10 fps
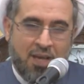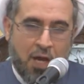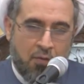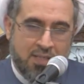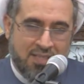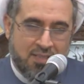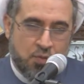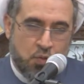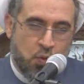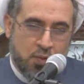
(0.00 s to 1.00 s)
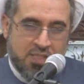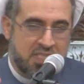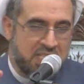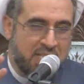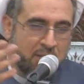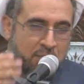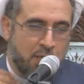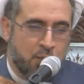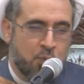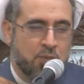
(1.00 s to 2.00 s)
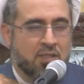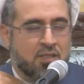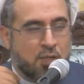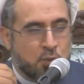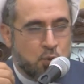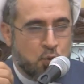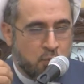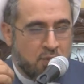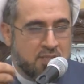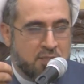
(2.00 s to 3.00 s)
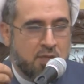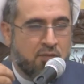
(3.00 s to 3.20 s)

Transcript: I was at the door seeing Imam. I couldn't control myself.